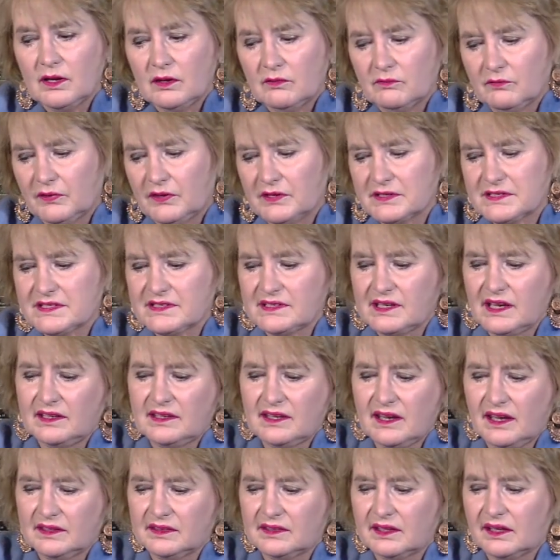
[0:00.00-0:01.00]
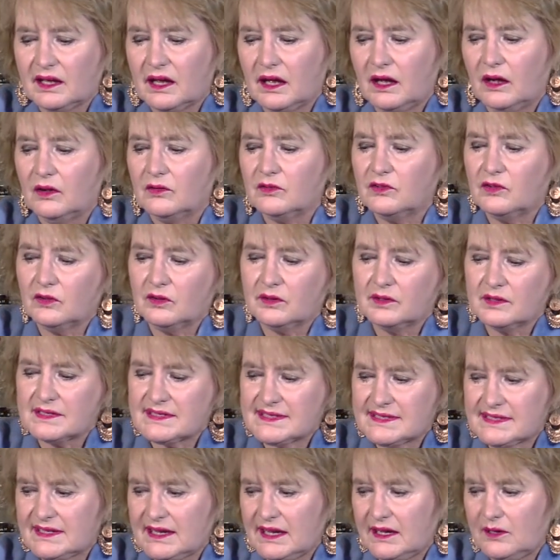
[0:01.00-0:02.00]
first they take the council or the
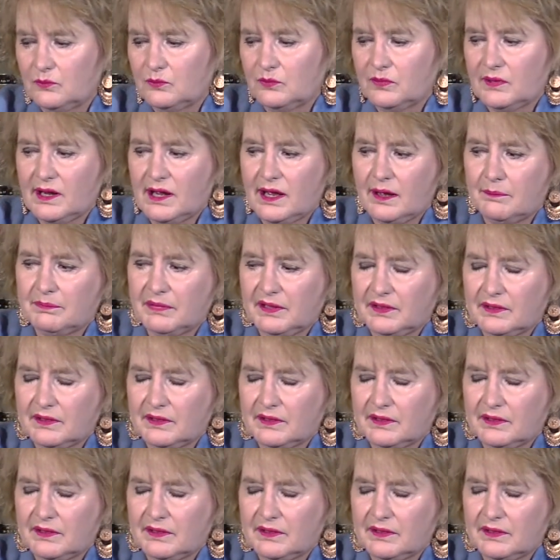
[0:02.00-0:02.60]
state rep,